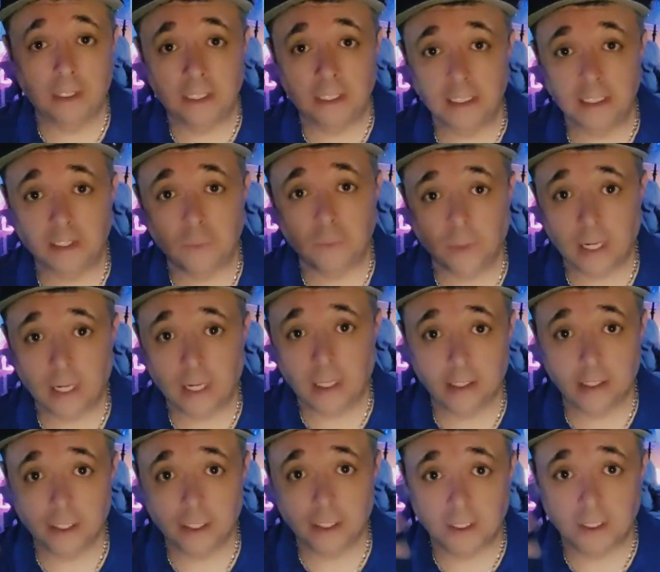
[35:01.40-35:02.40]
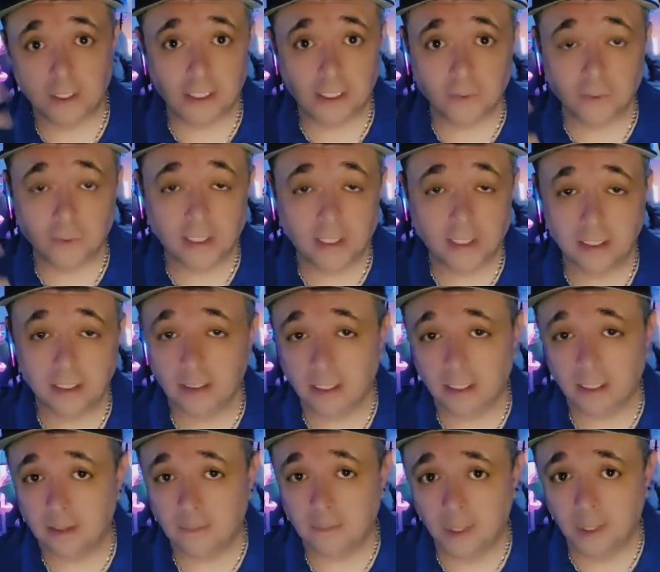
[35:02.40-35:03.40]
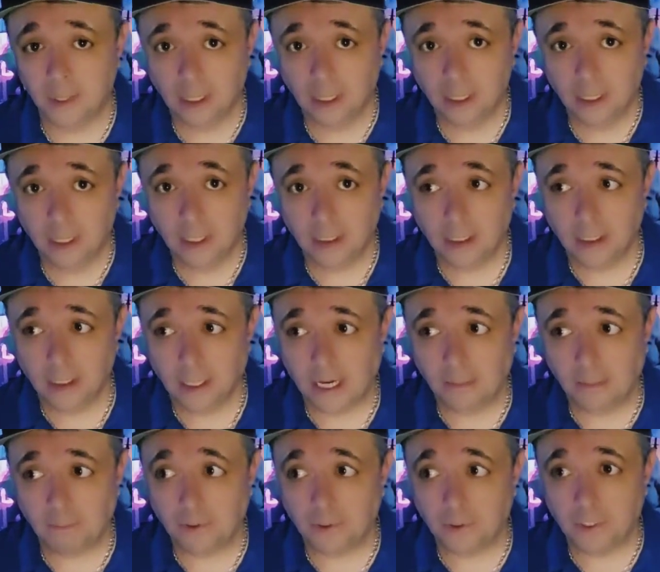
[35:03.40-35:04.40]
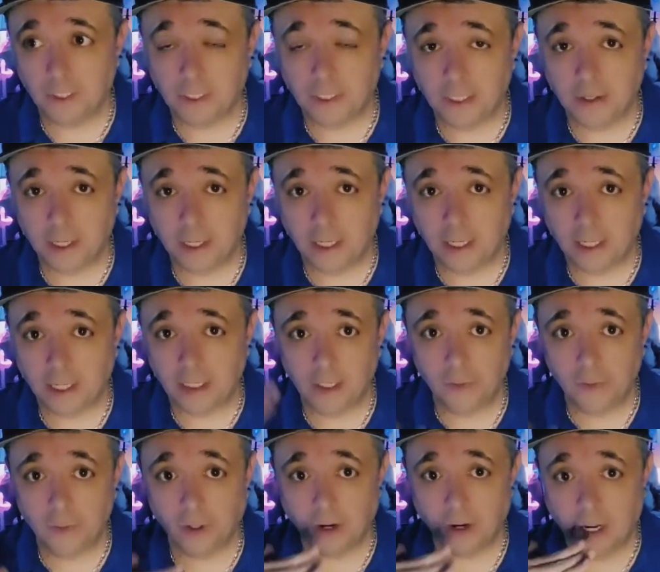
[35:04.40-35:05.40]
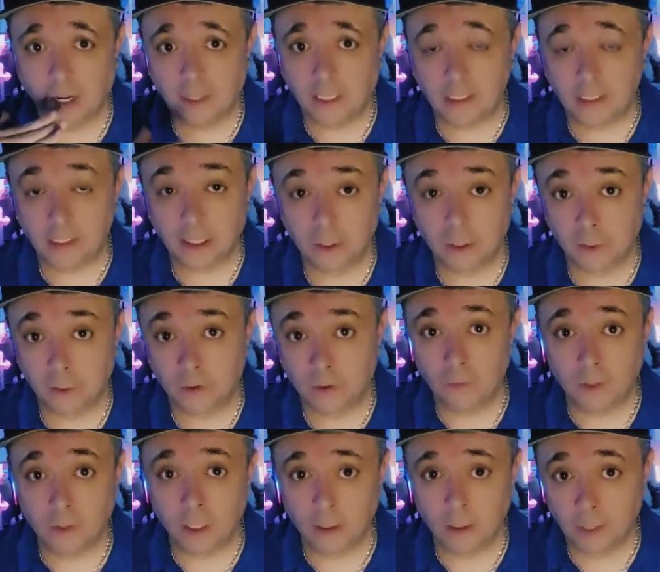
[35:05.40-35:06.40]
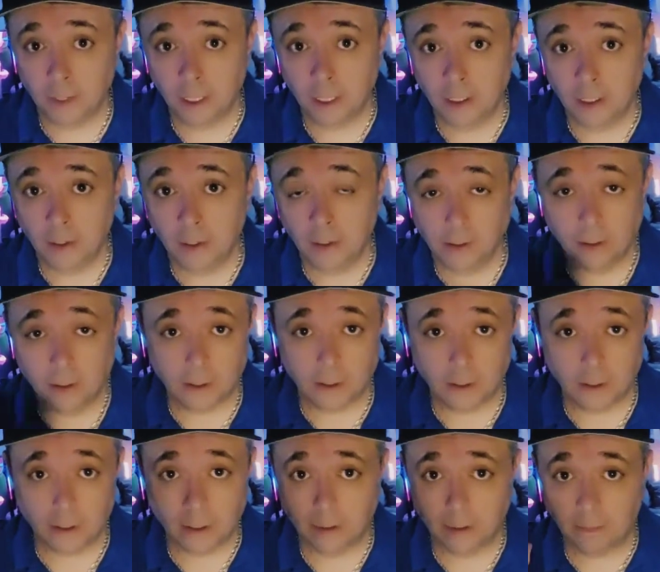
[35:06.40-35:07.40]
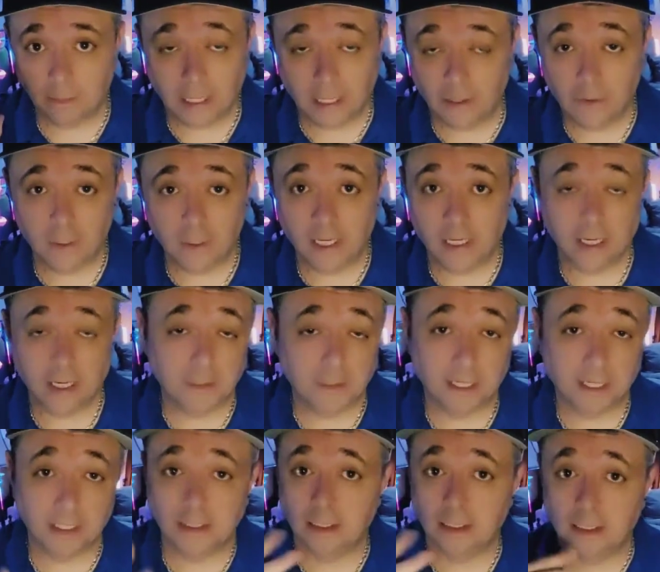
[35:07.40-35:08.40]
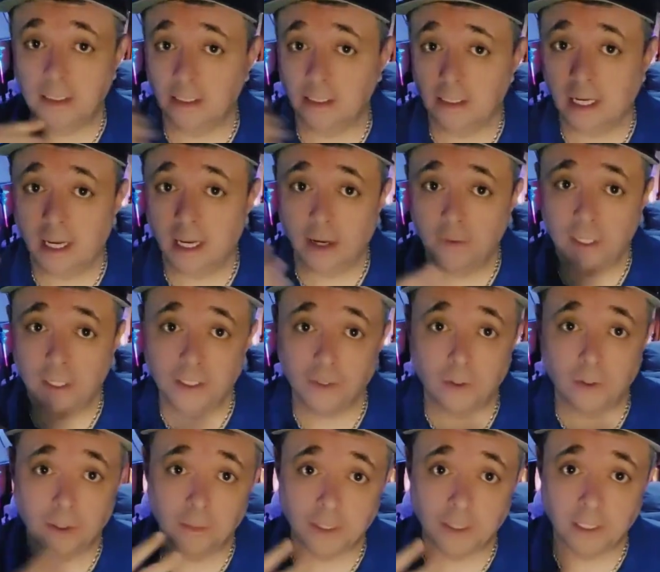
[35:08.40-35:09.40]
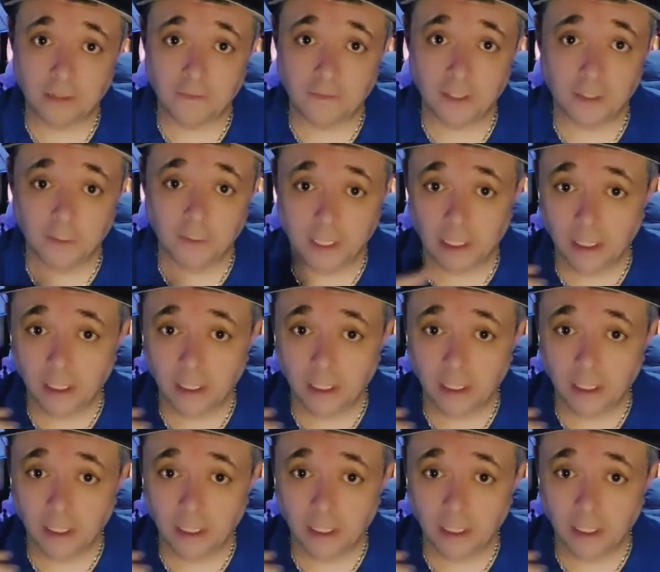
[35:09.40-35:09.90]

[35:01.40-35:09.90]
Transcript: this way and she looks this way," that person's either connected to a grandma that's in a lower realm, or I don't get it because it's not how they show themselves to me.